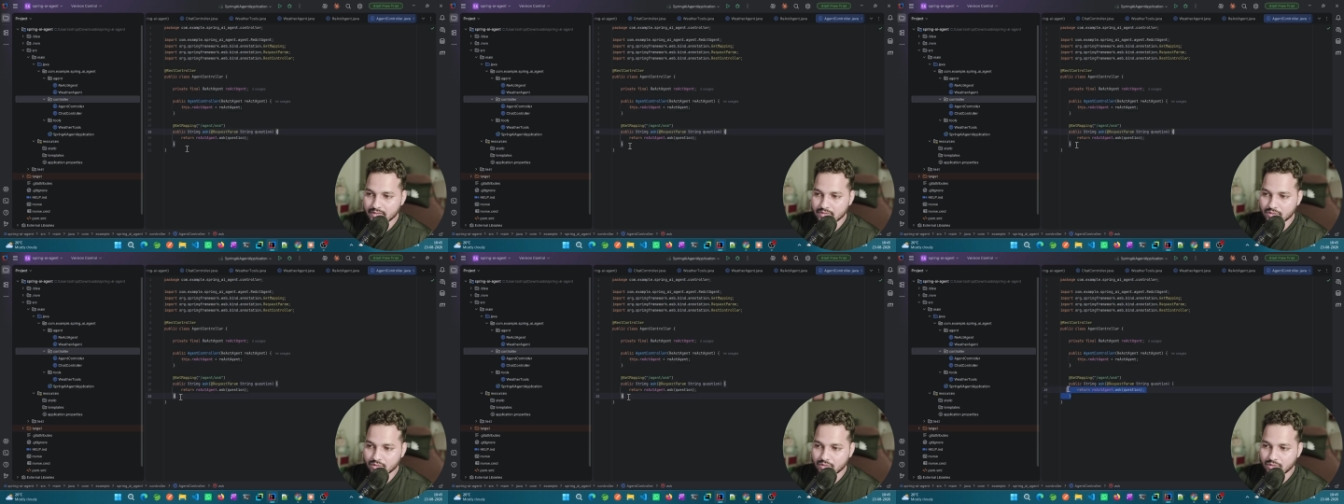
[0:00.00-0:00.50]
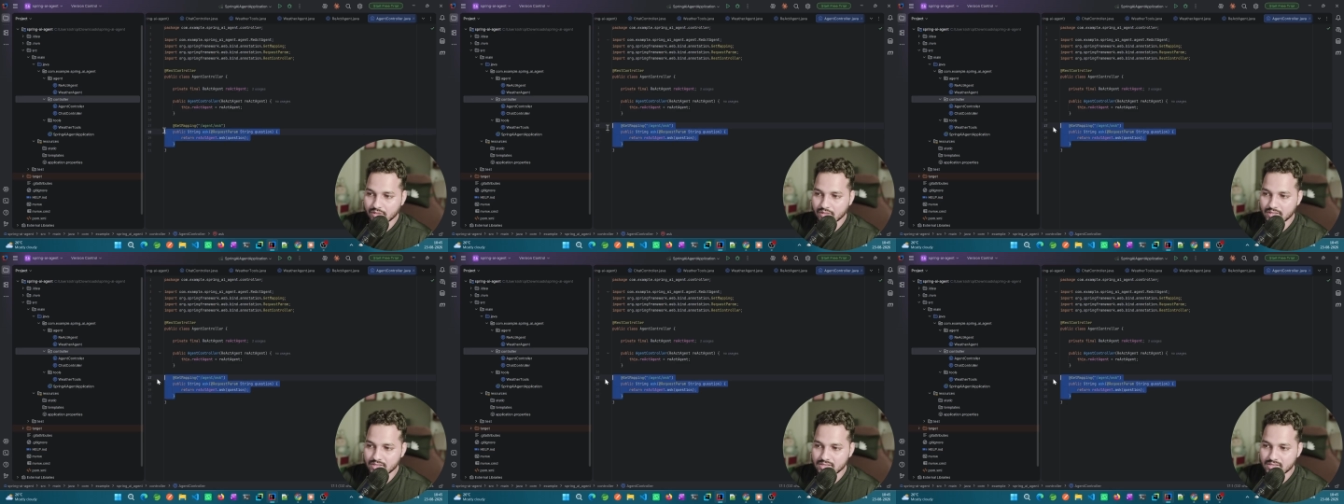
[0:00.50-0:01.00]
so
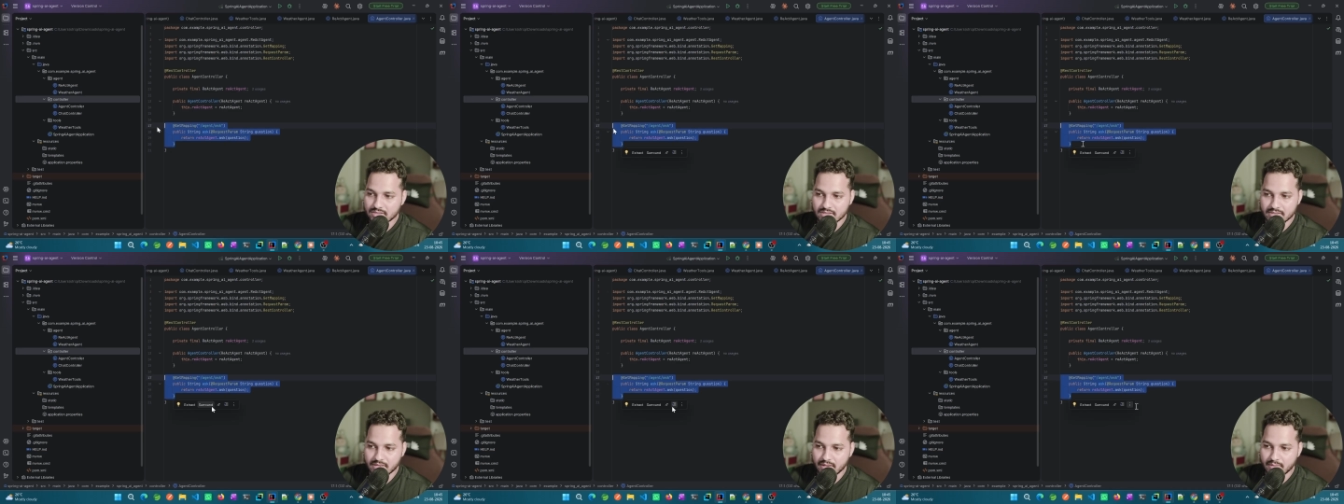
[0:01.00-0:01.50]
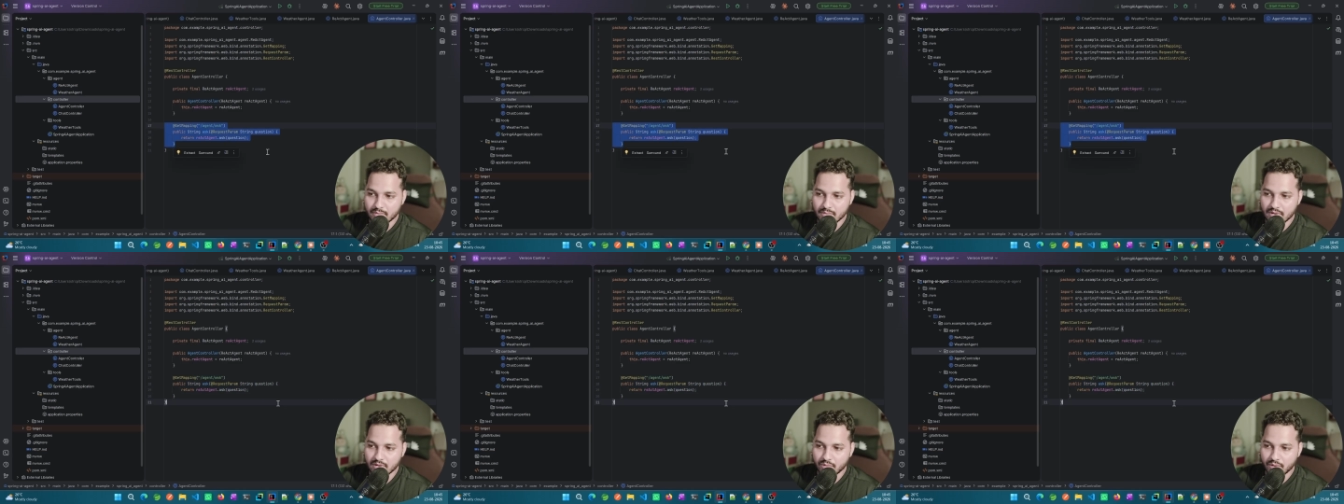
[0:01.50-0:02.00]
this is the
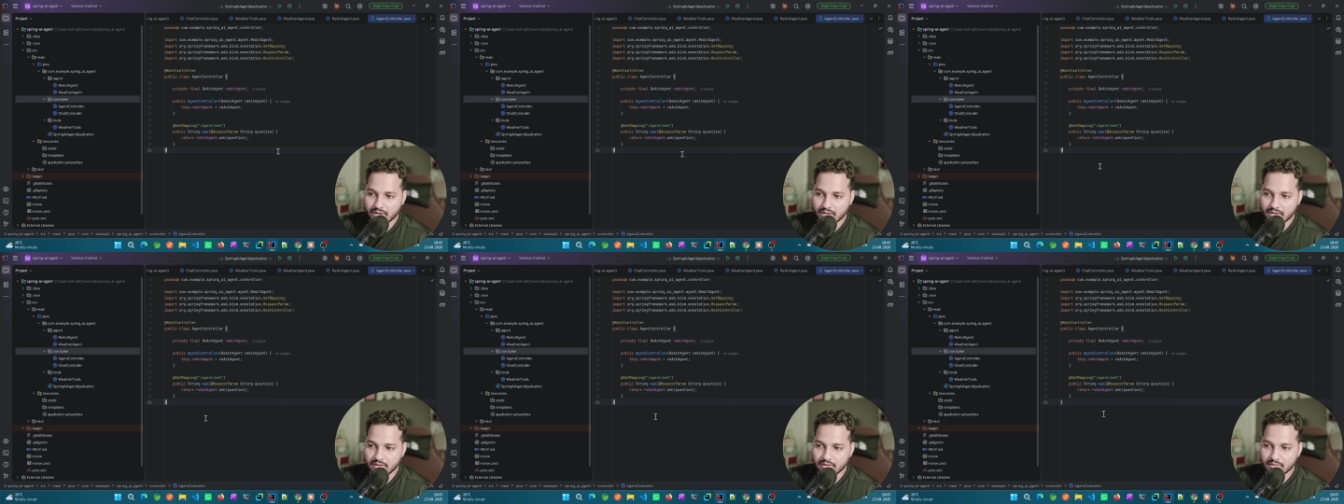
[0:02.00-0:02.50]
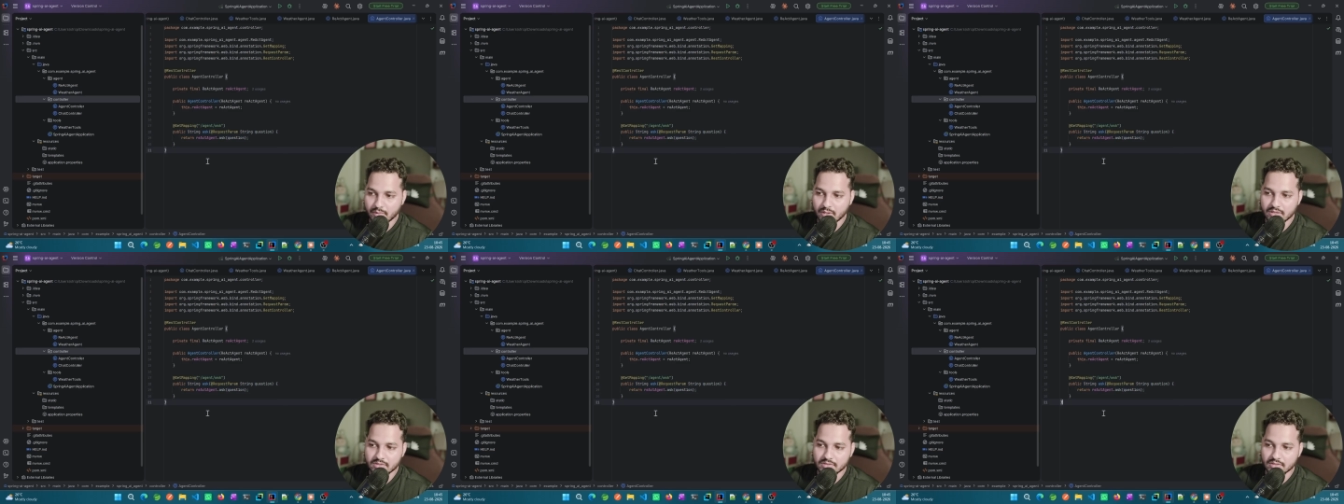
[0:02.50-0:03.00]
same query,
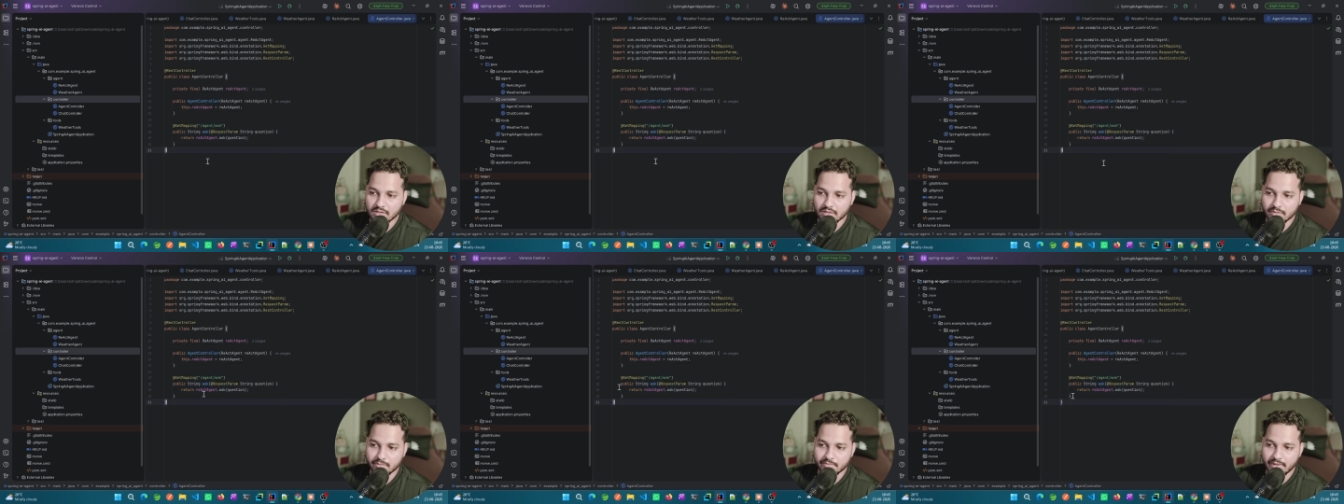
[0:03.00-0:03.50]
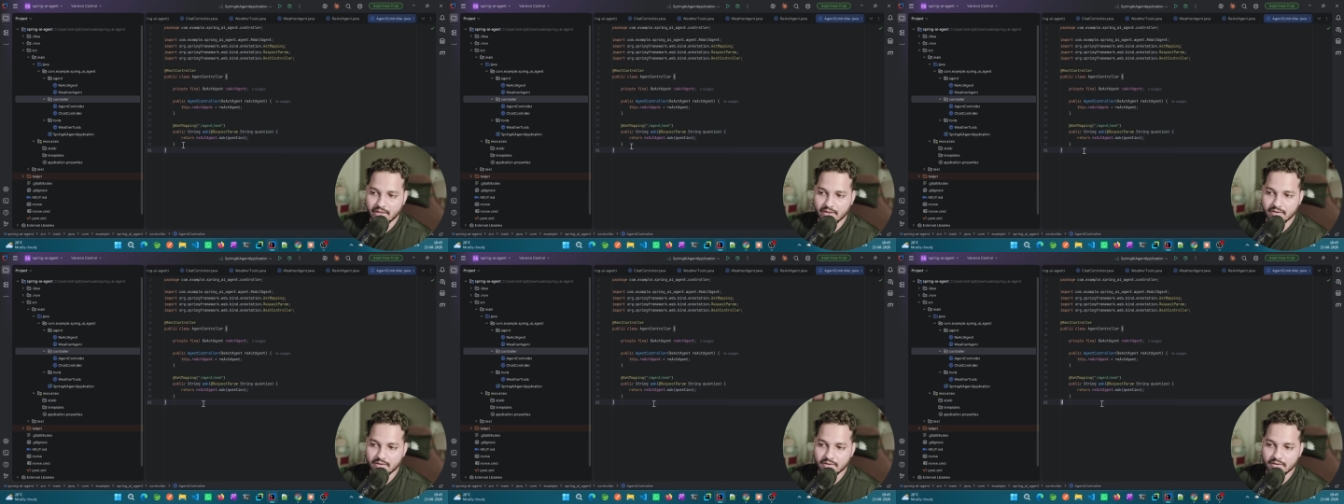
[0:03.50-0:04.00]
because
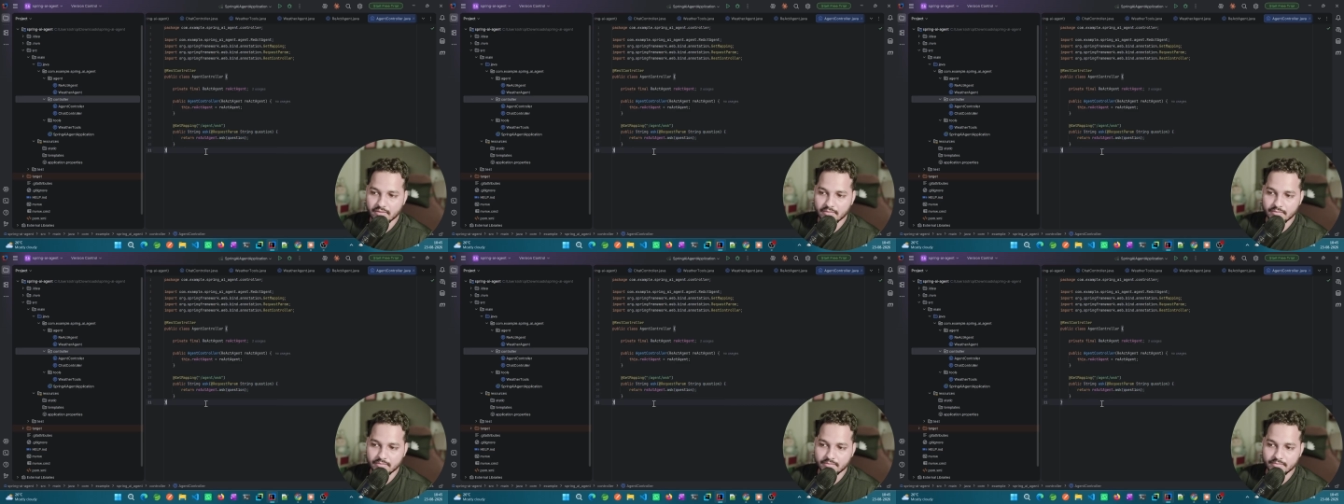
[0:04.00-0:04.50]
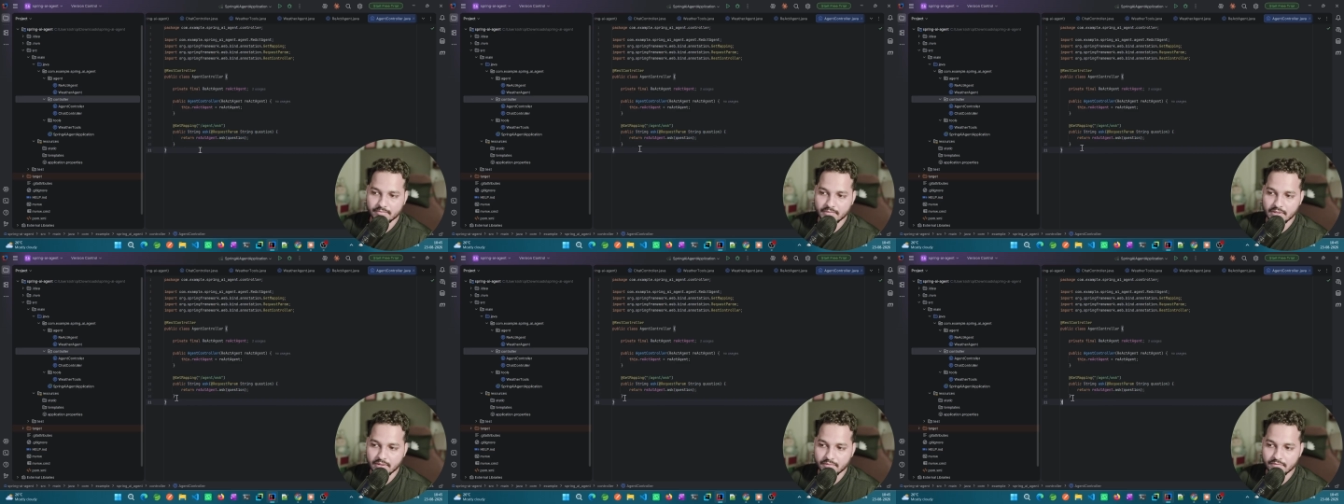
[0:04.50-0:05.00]
here
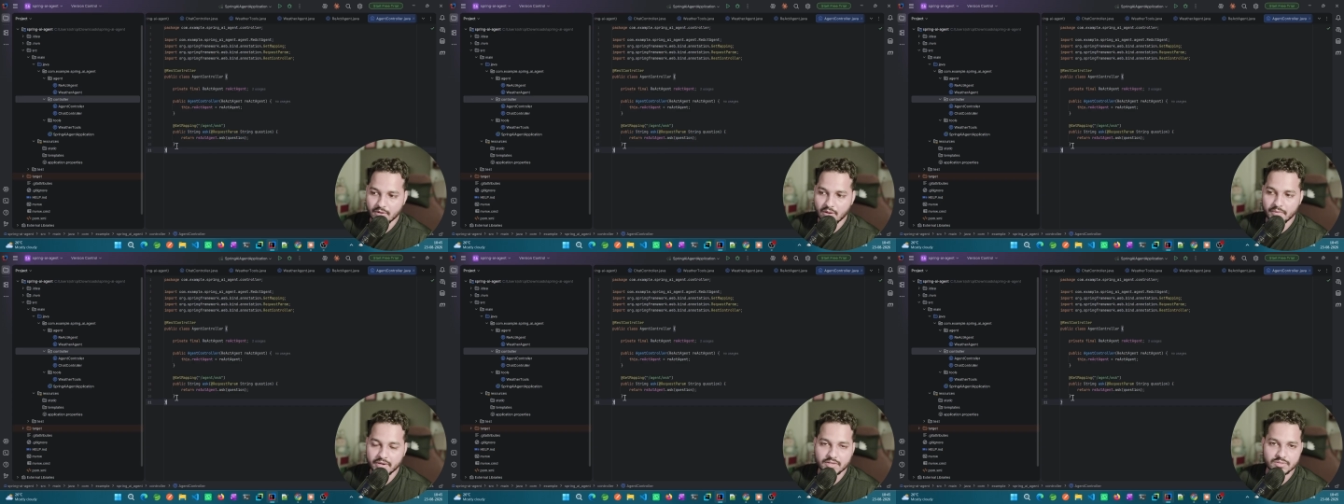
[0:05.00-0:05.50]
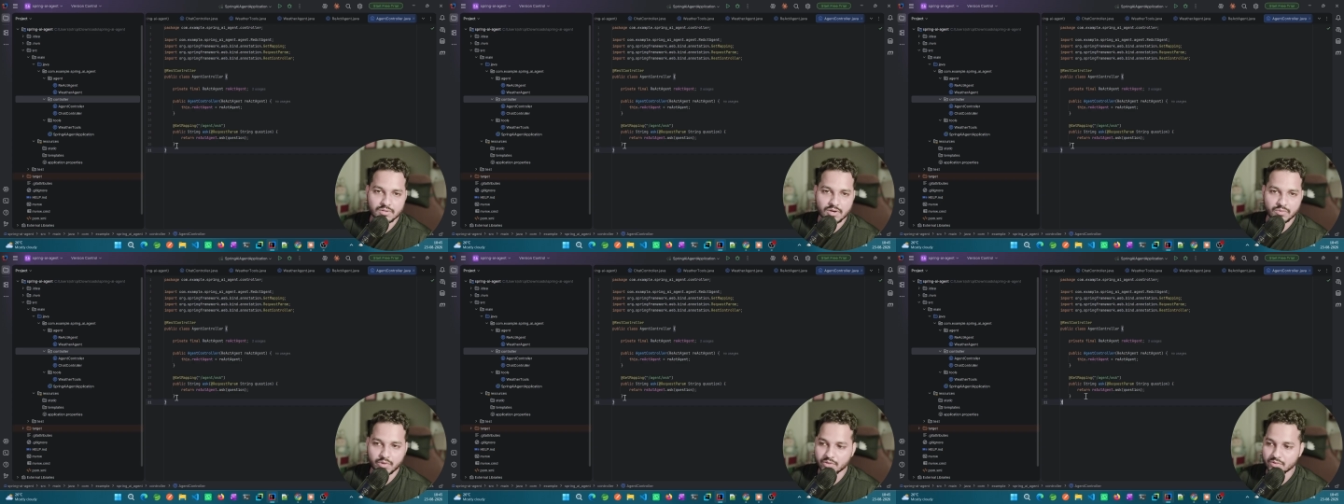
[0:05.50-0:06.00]
the format is
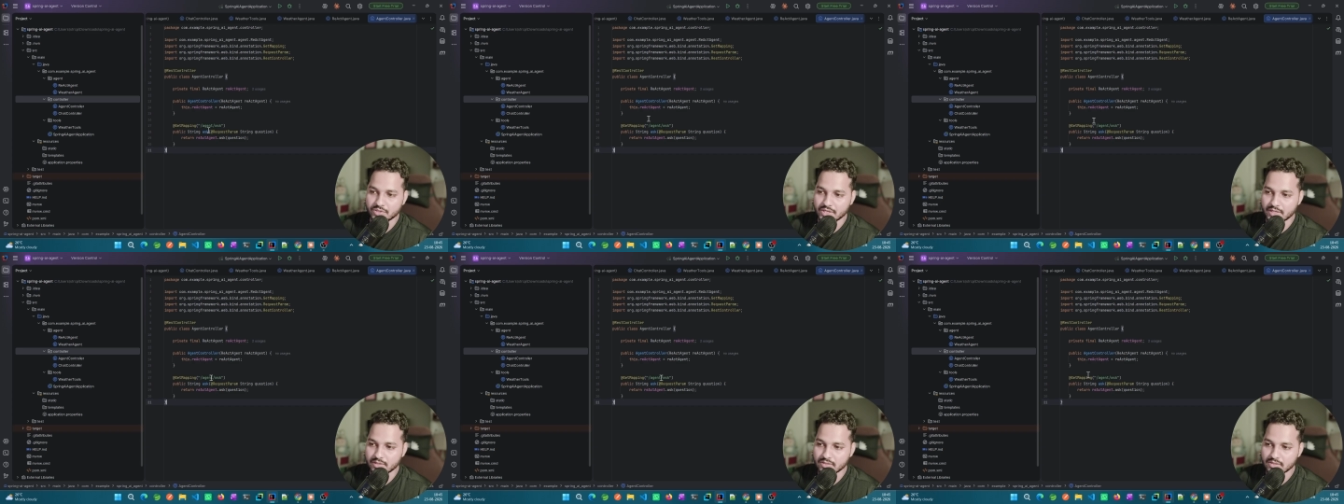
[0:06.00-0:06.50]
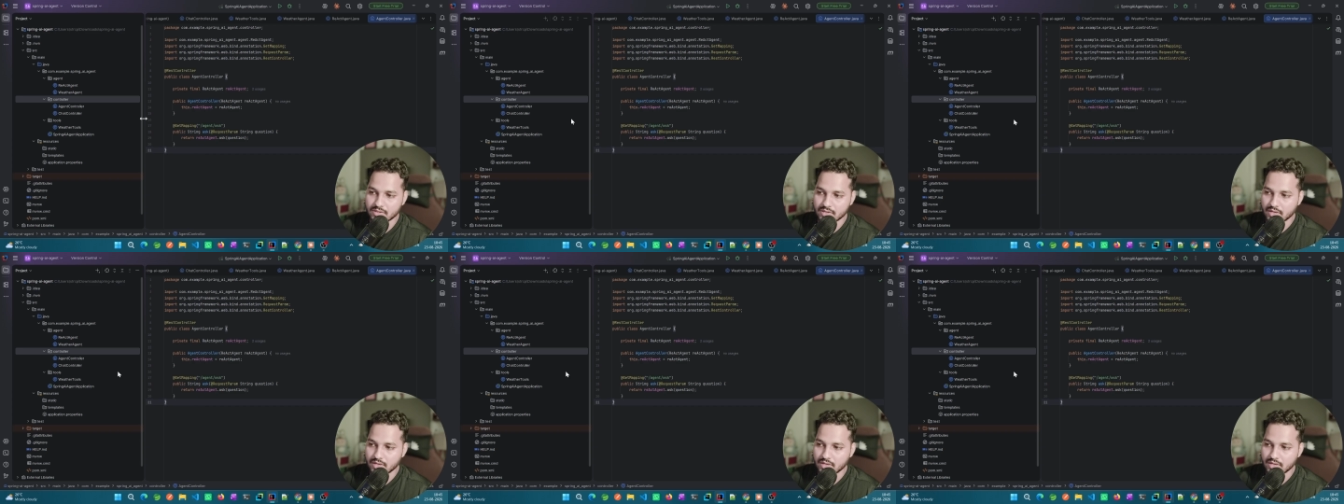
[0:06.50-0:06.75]
not going to change.